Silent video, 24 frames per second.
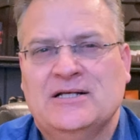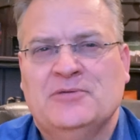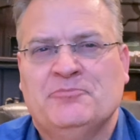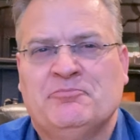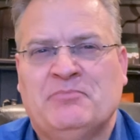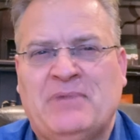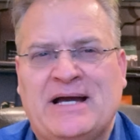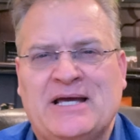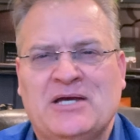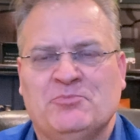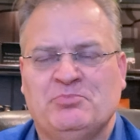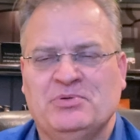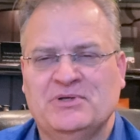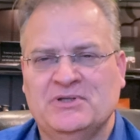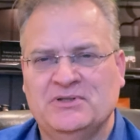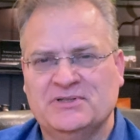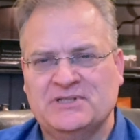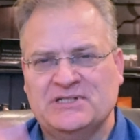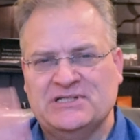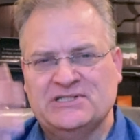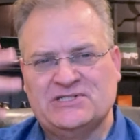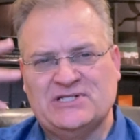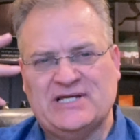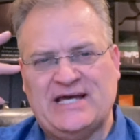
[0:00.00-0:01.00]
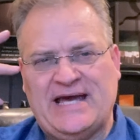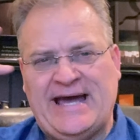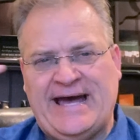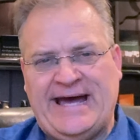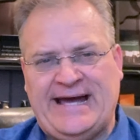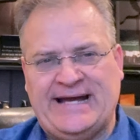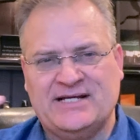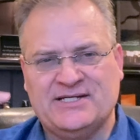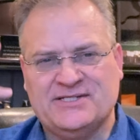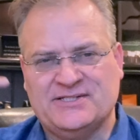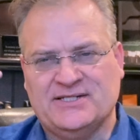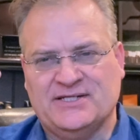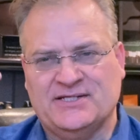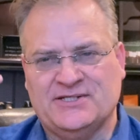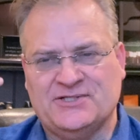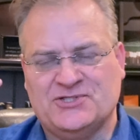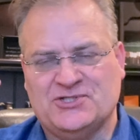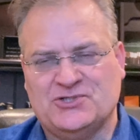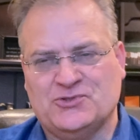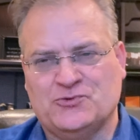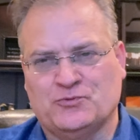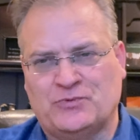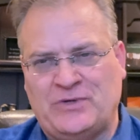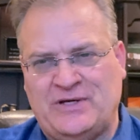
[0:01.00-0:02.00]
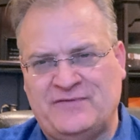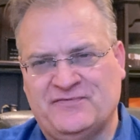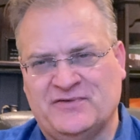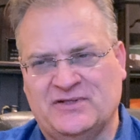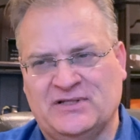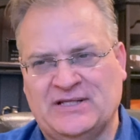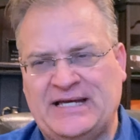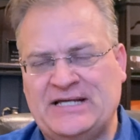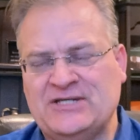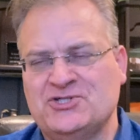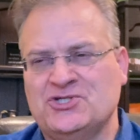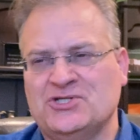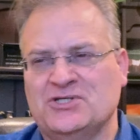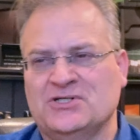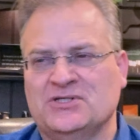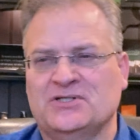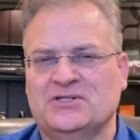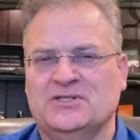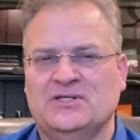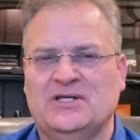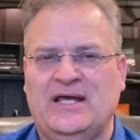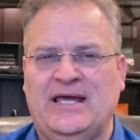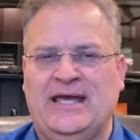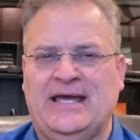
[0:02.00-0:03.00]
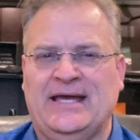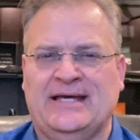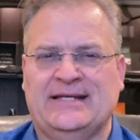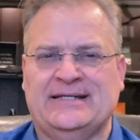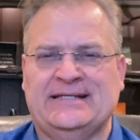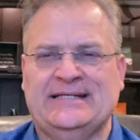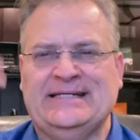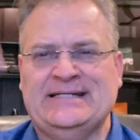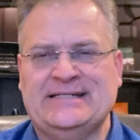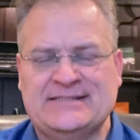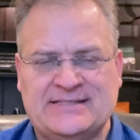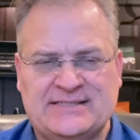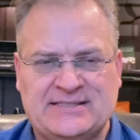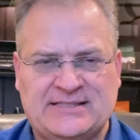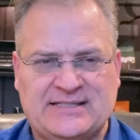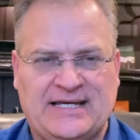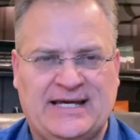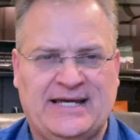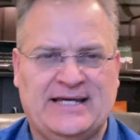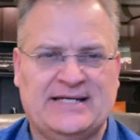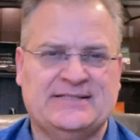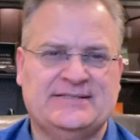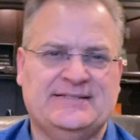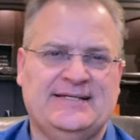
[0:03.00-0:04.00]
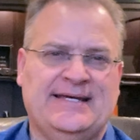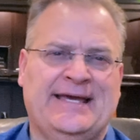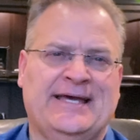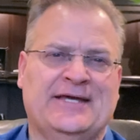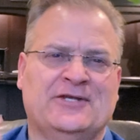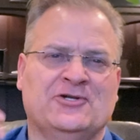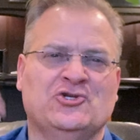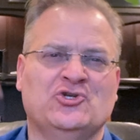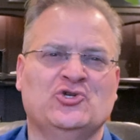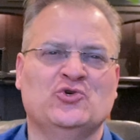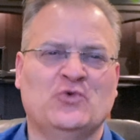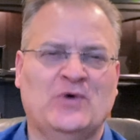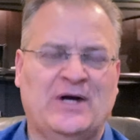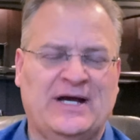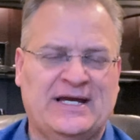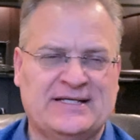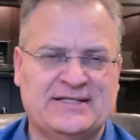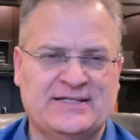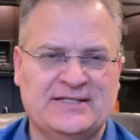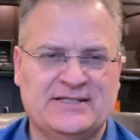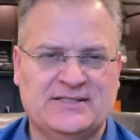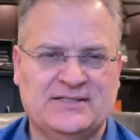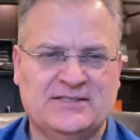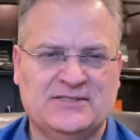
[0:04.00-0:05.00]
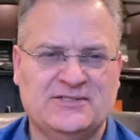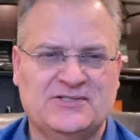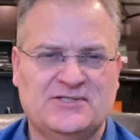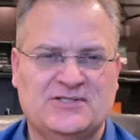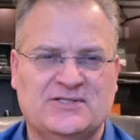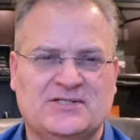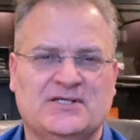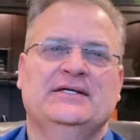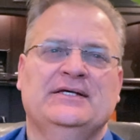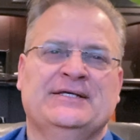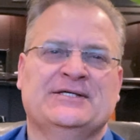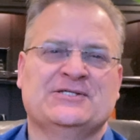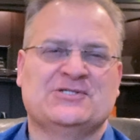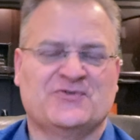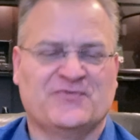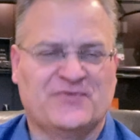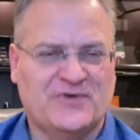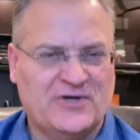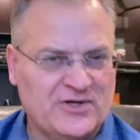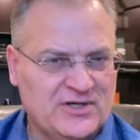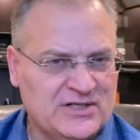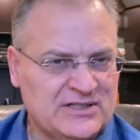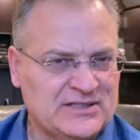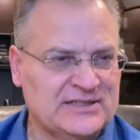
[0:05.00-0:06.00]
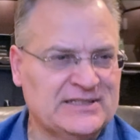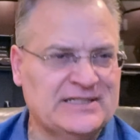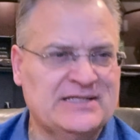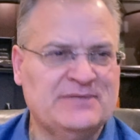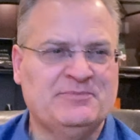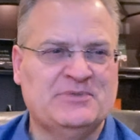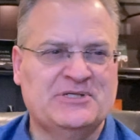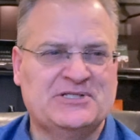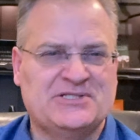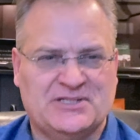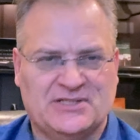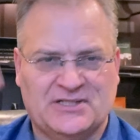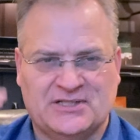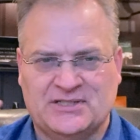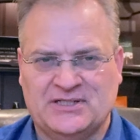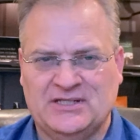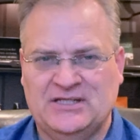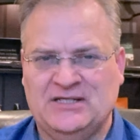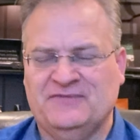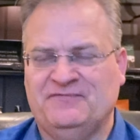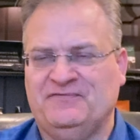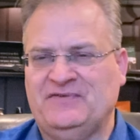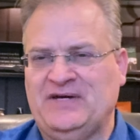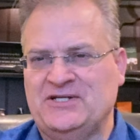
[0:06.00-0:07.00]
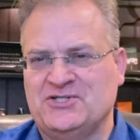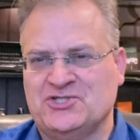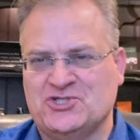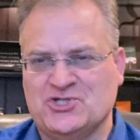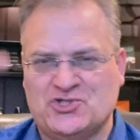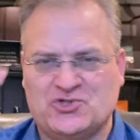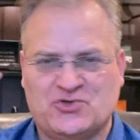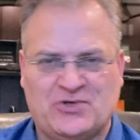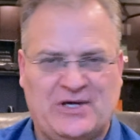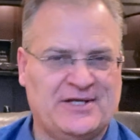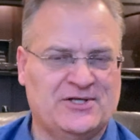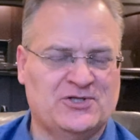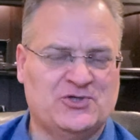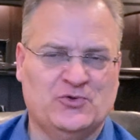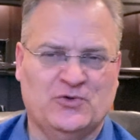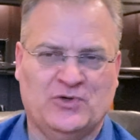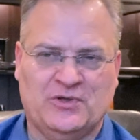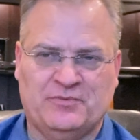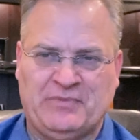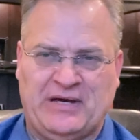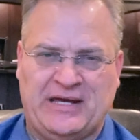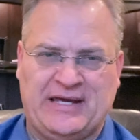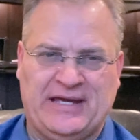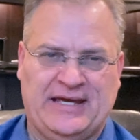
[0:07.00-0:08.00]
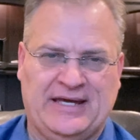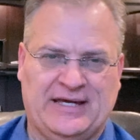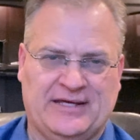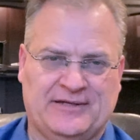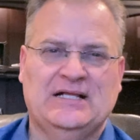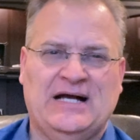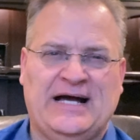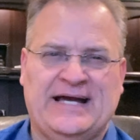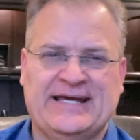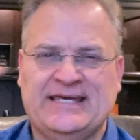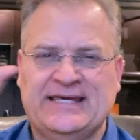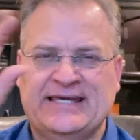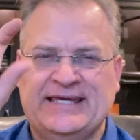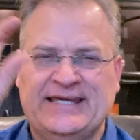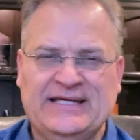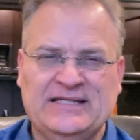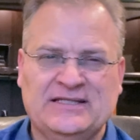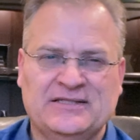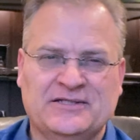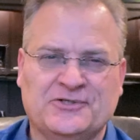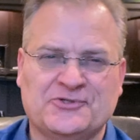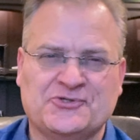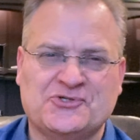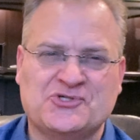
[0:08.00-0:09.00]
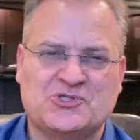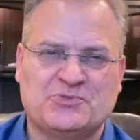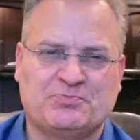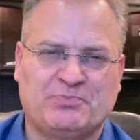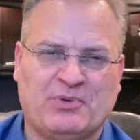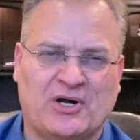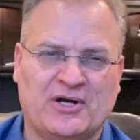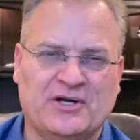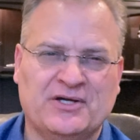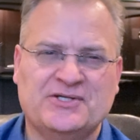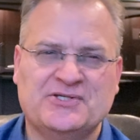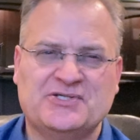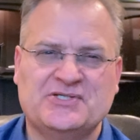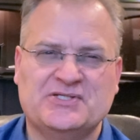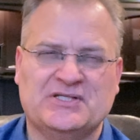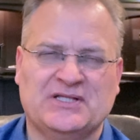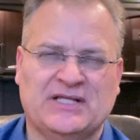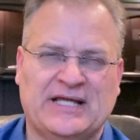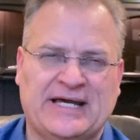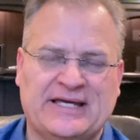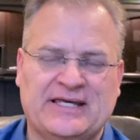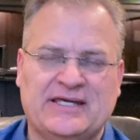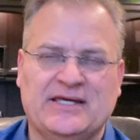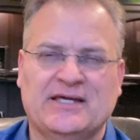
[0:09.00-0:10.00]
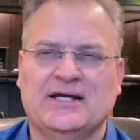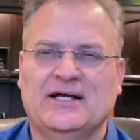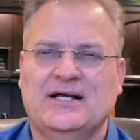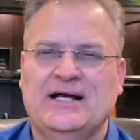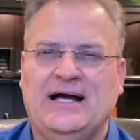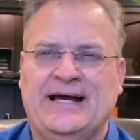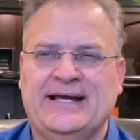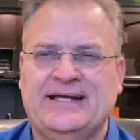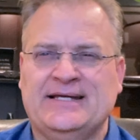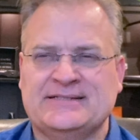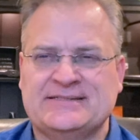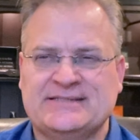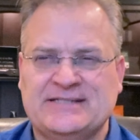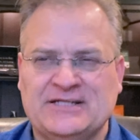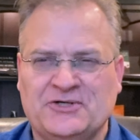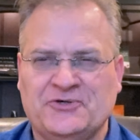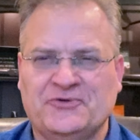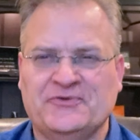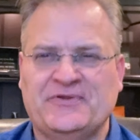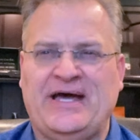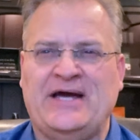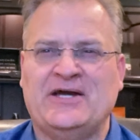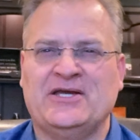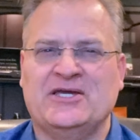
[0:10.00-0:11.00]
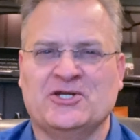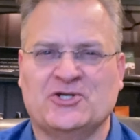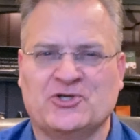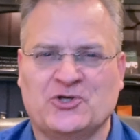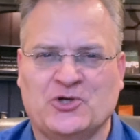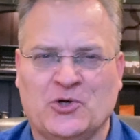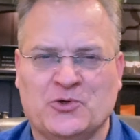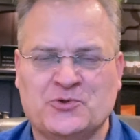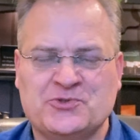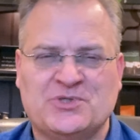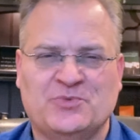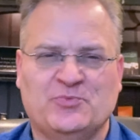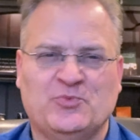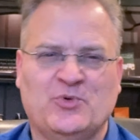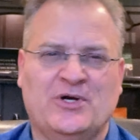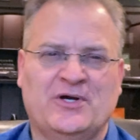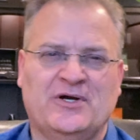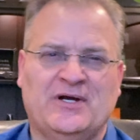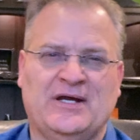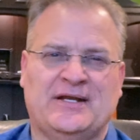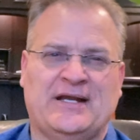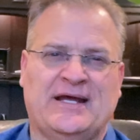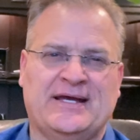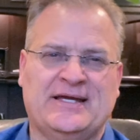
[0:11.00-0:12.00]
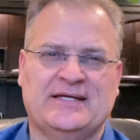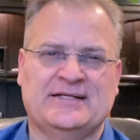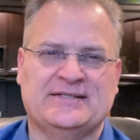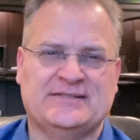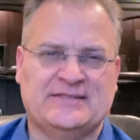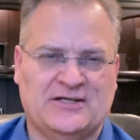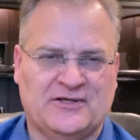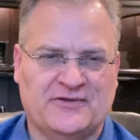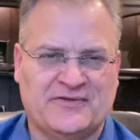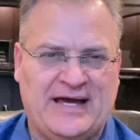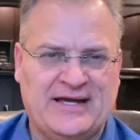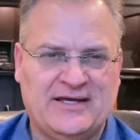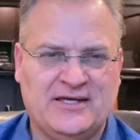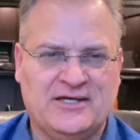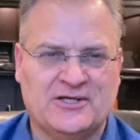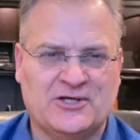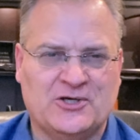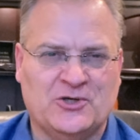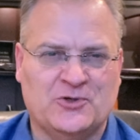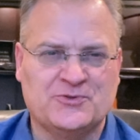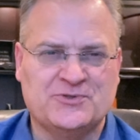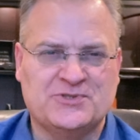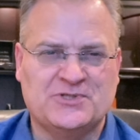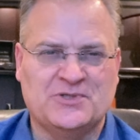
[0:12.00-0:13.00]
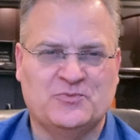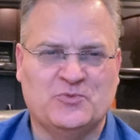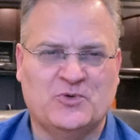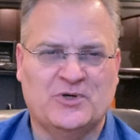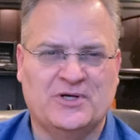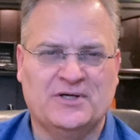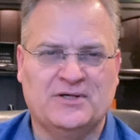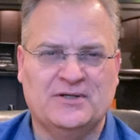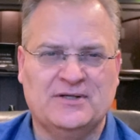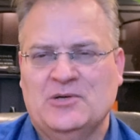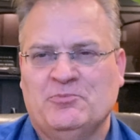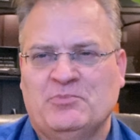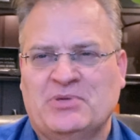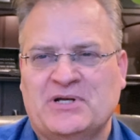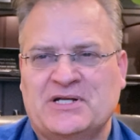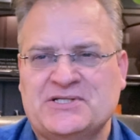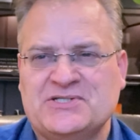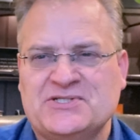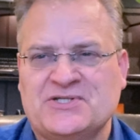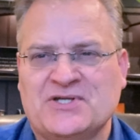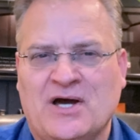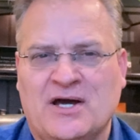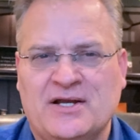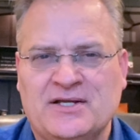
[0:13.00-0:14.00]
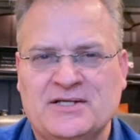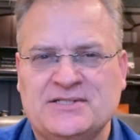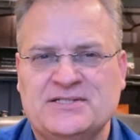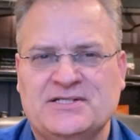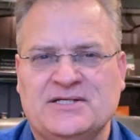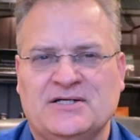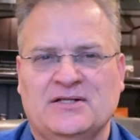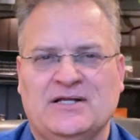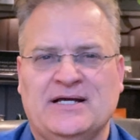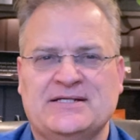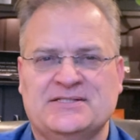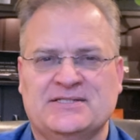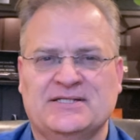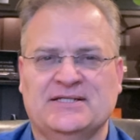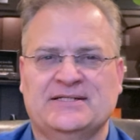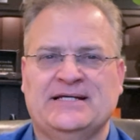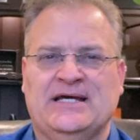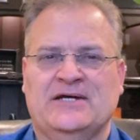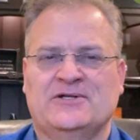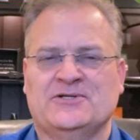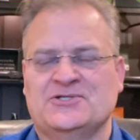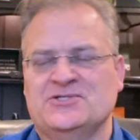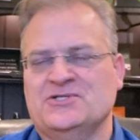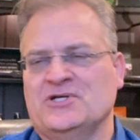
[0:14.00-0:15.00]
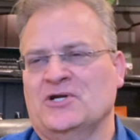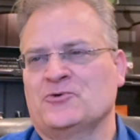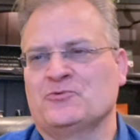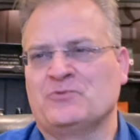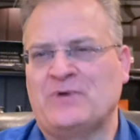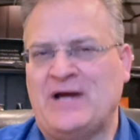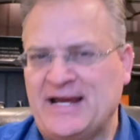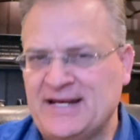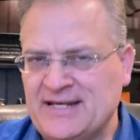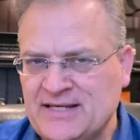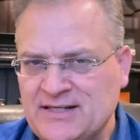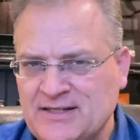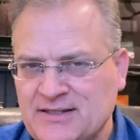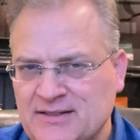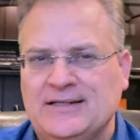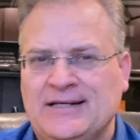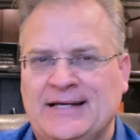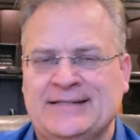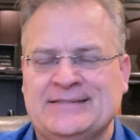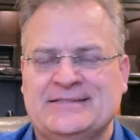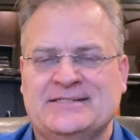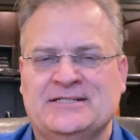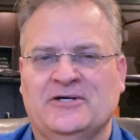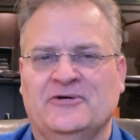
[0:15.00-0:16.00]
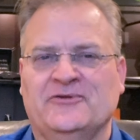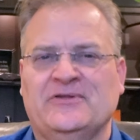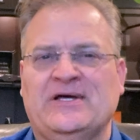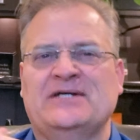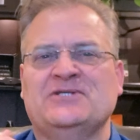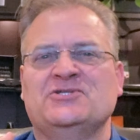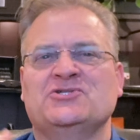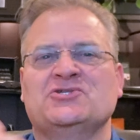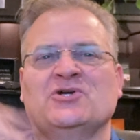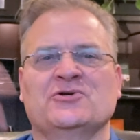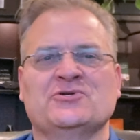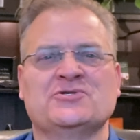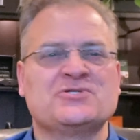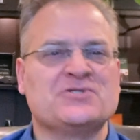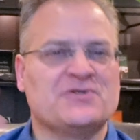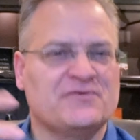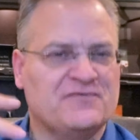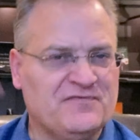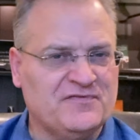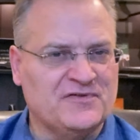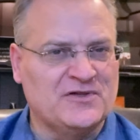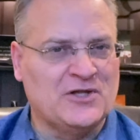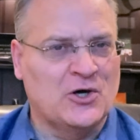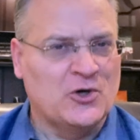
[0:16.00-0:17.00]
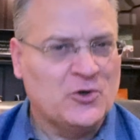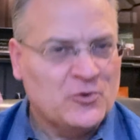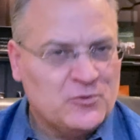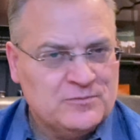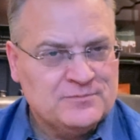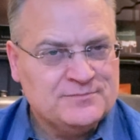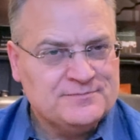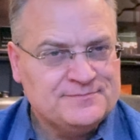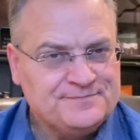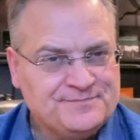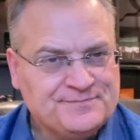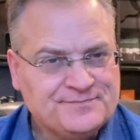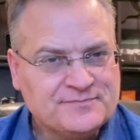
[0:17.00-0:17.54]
My ability to access revelation and insight and new ideas is very limited if I just try to do it in my head. I can get little sparks, like I can tell that could go somewhere and I can tell that can go somewhere, but it's not until I sit down and start writing until that starts to flow.